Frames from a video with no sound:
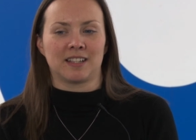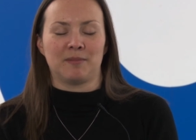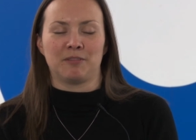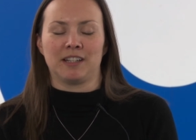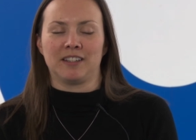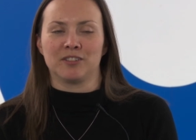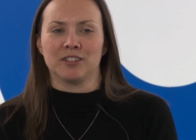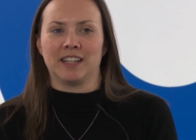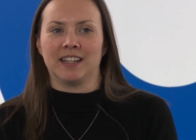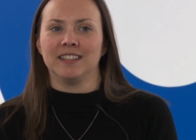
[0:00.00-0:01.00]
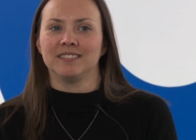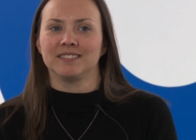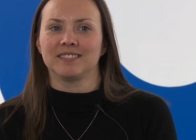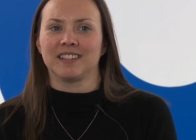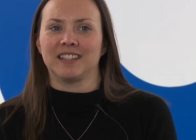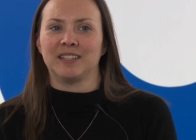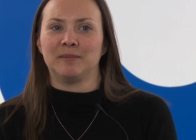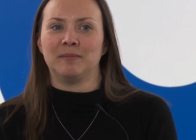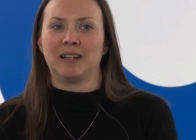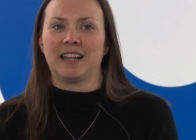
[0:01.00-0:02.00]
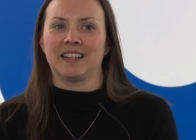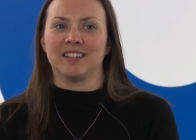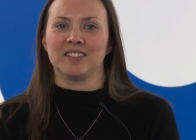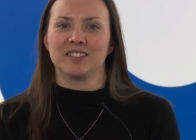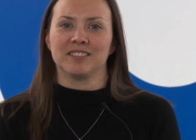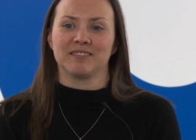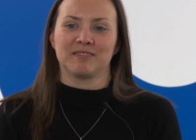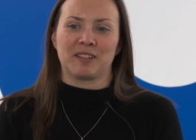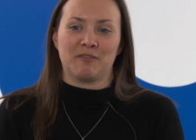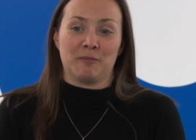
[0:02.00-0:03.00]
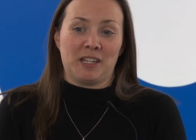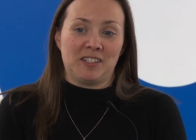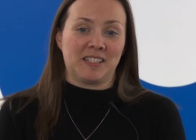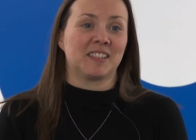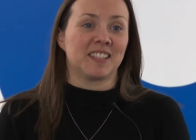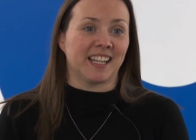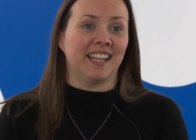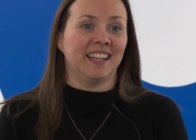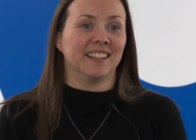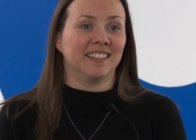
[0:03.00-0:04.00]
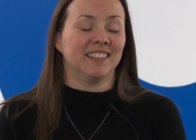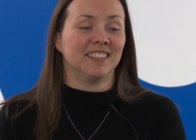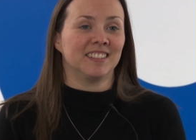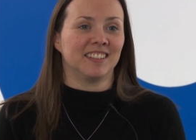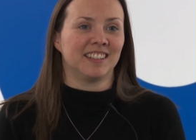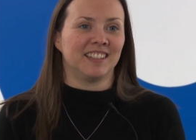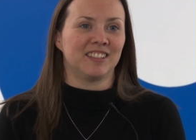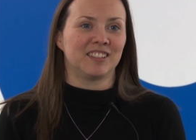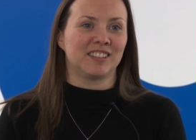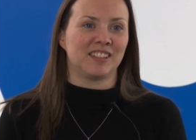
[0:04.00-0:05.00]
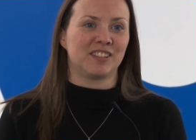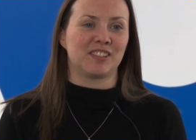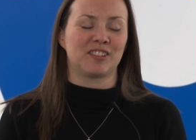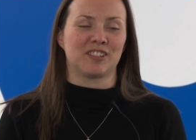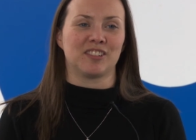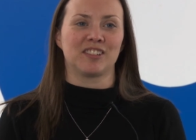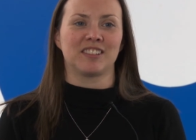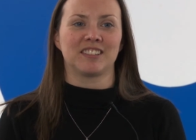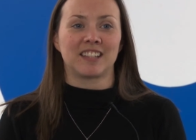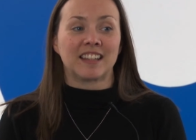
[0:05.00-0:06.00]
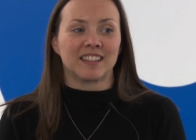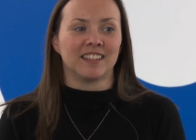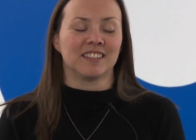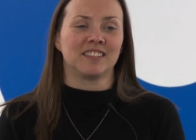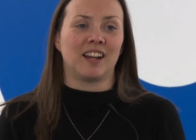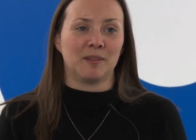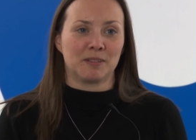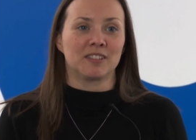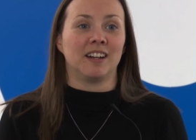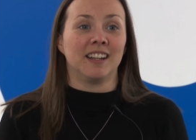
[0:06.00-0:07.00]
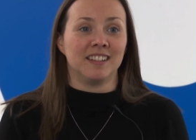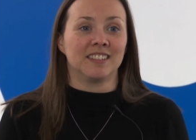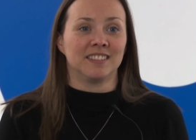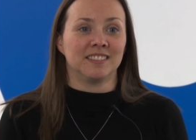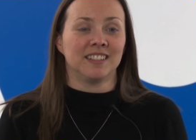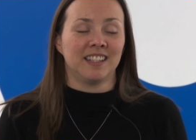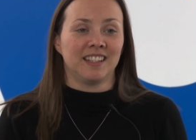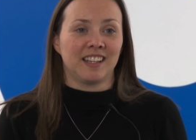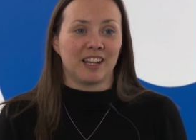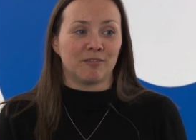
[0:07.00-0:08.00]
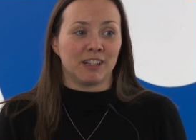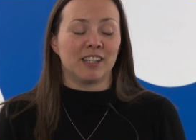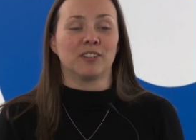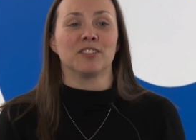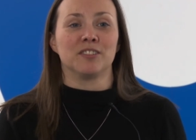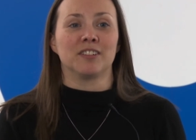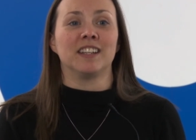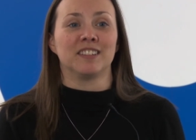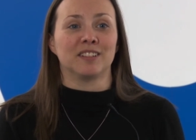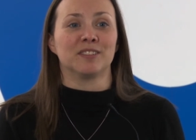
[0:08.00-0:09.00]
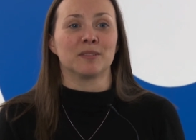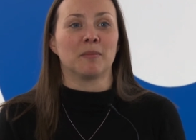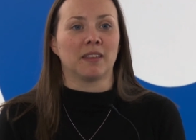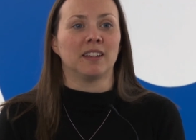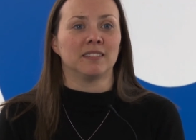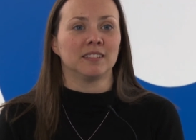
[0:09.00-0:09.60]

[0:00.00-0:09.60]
out I'm really enjoying it, and the information is sticking, and it's just setting this time aside and really concentrating on something.